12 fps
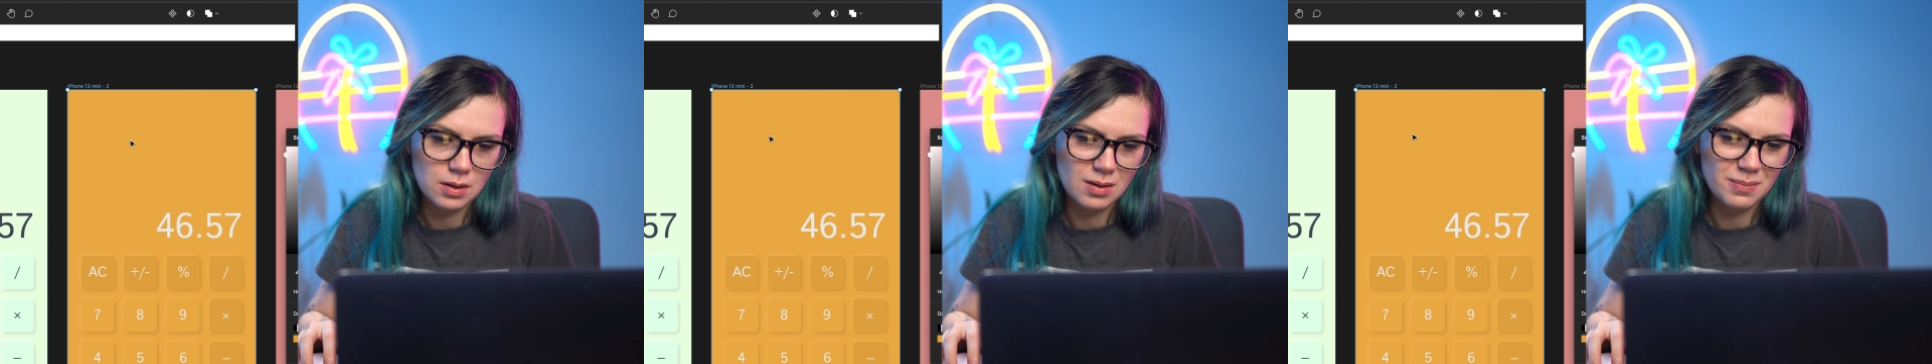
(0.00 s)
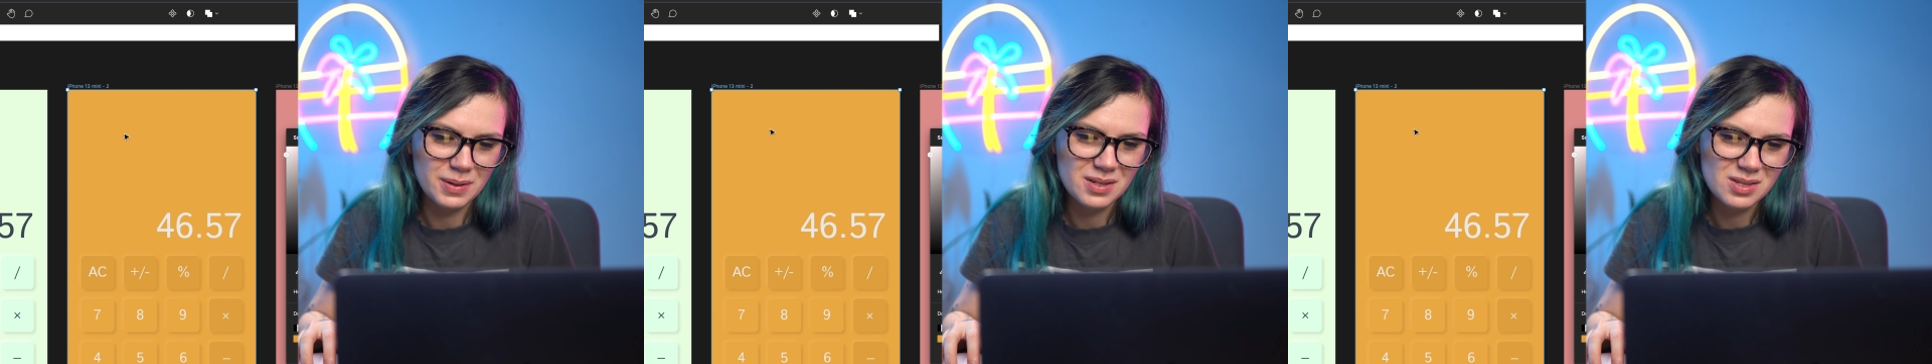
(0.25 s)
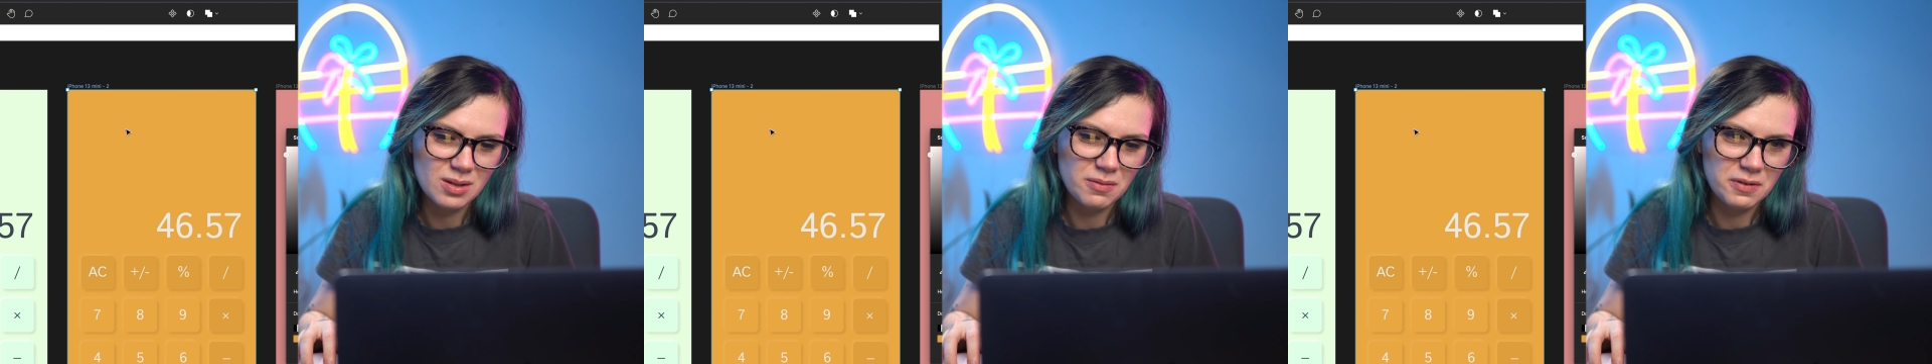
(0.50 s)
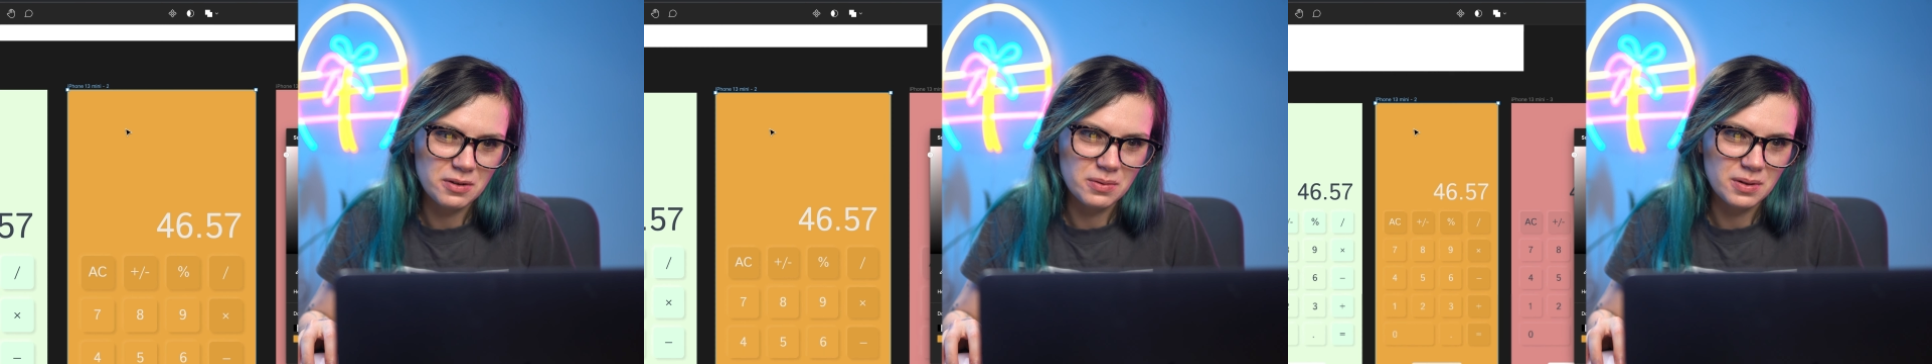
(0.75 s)
but it's not very
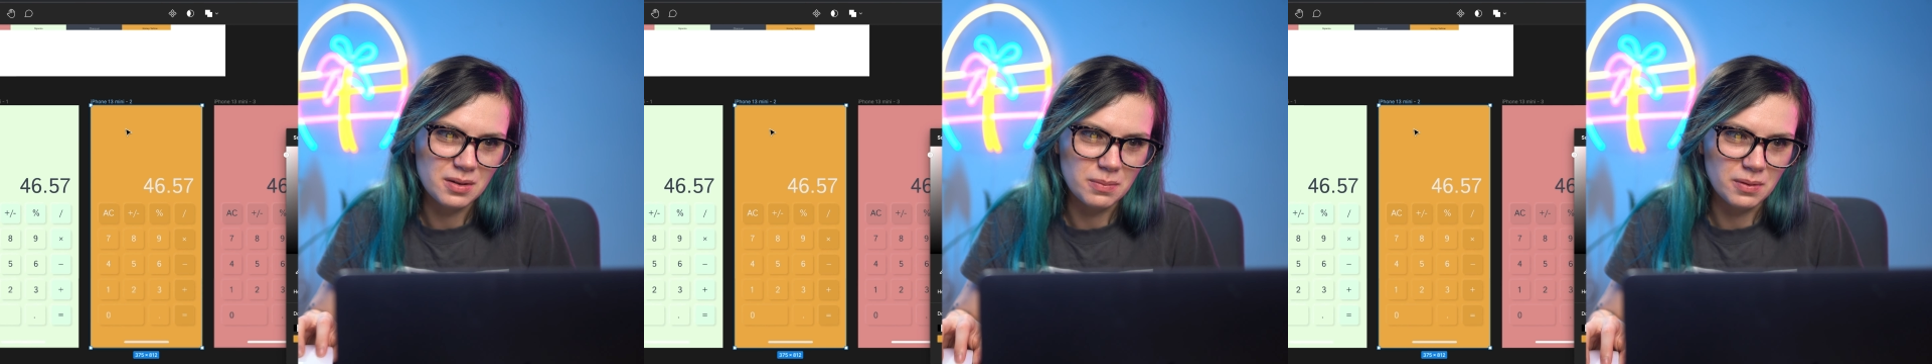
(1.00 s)
readable,